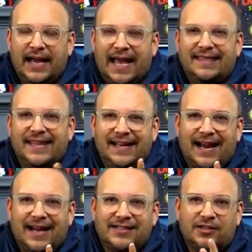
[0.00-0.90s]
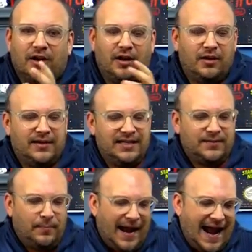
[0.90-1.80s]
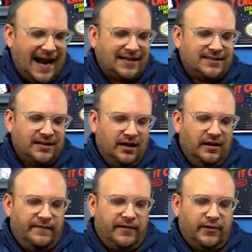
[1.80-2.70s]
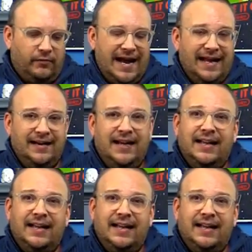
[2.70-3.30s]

And then I saw these packs of thread.